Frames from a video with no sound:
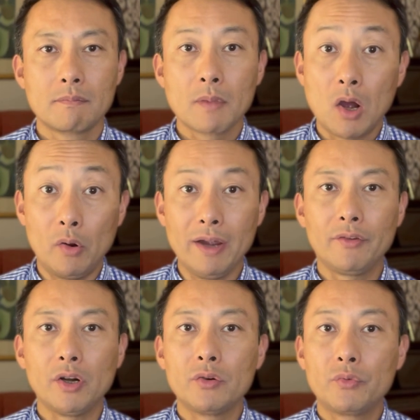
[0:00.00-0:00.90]

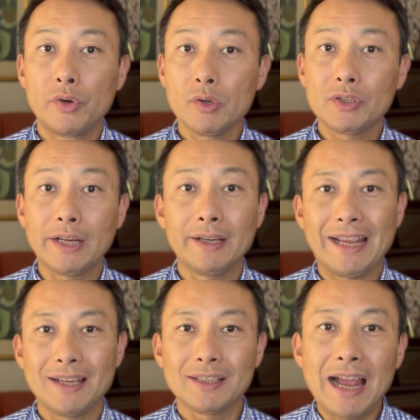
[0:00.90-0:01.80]
However, real estate
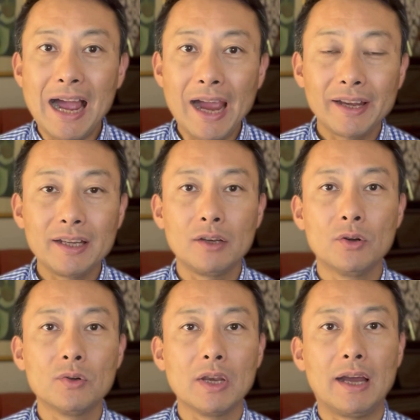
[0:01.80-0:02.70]
is highly
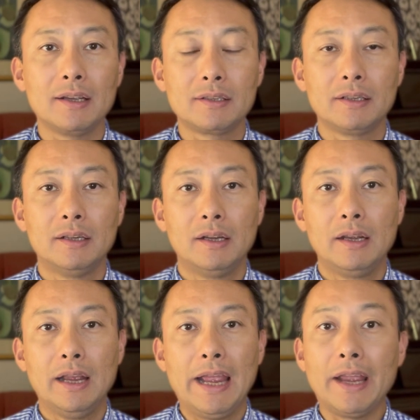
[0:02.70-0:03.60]
localized,
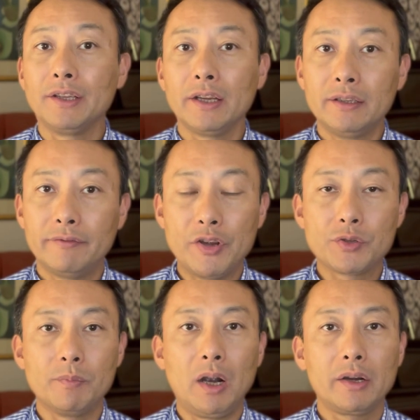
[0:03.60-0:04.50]
and
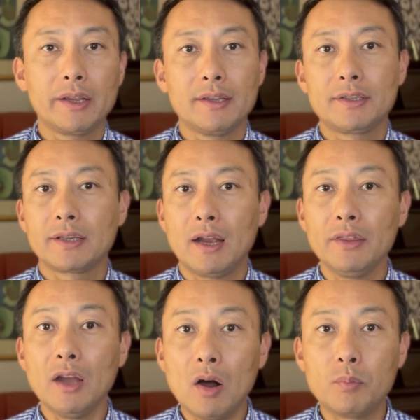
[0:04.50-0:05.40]
individual markets
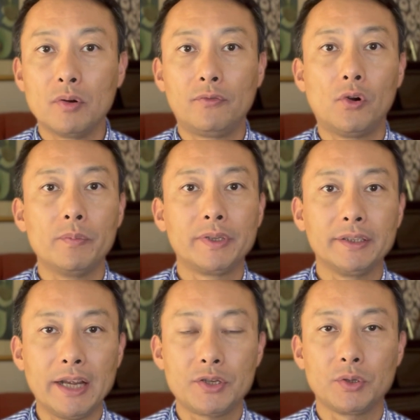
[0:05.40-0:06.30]
can outperform the
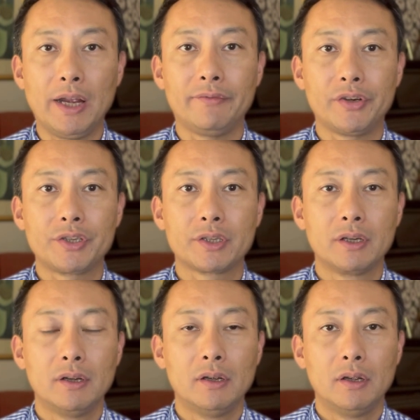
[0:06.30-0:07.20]
national average.
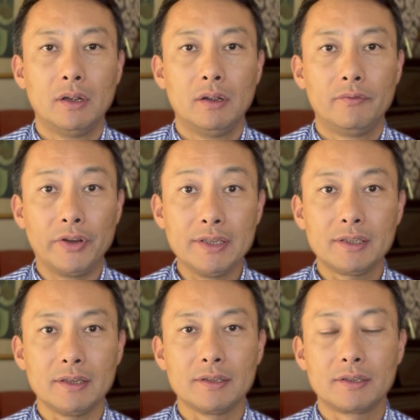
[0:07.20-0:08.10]
For
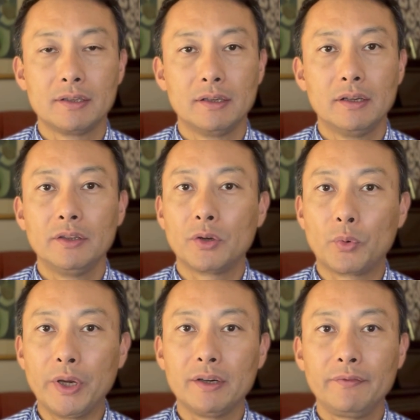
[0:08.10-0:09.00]
instance, the
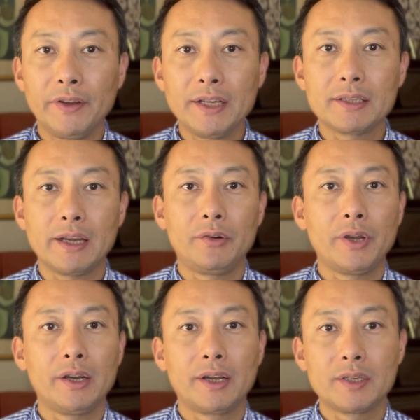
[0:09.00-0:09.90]
Greater Phoenix
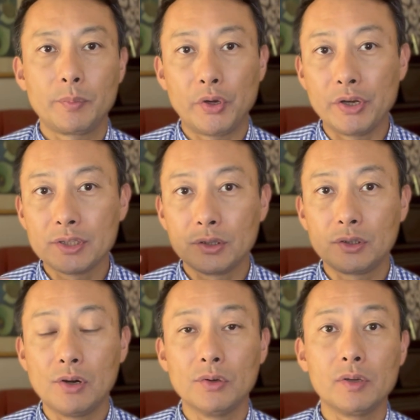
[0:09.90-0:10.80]
area experienced a
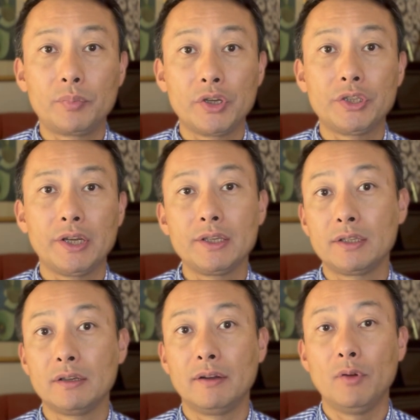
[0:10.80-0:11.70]
total
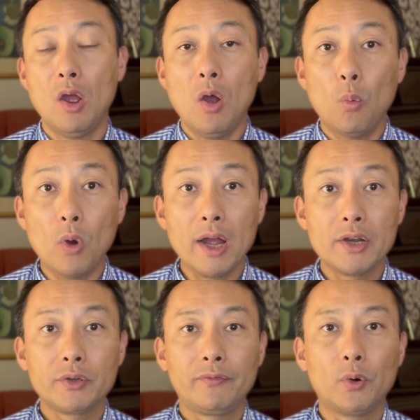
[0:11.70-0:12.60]
appreciation of
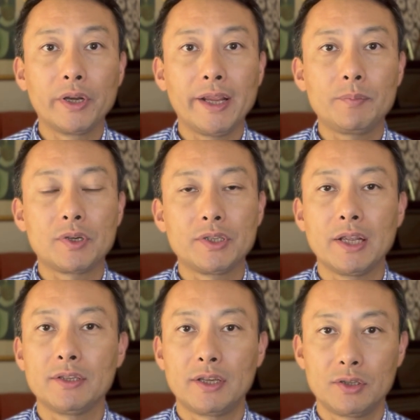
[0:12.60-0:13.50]

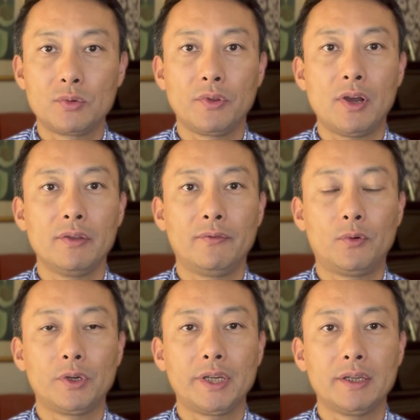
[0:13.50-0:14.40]
148% since
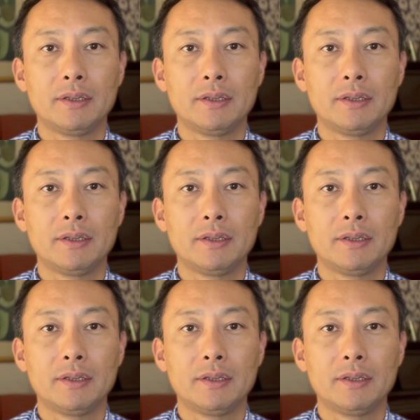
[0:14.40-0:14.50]
2014,